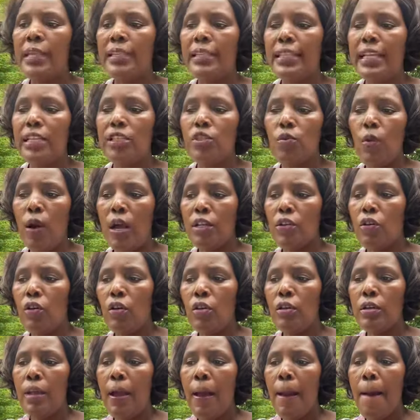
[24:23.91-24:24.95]
There's one
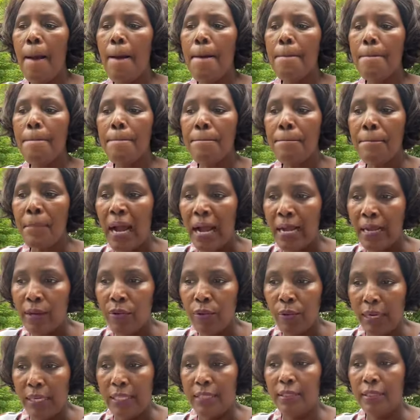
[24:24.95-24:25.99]
called
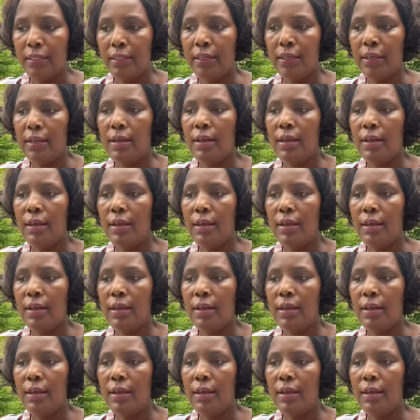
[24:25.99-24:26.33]
Margaret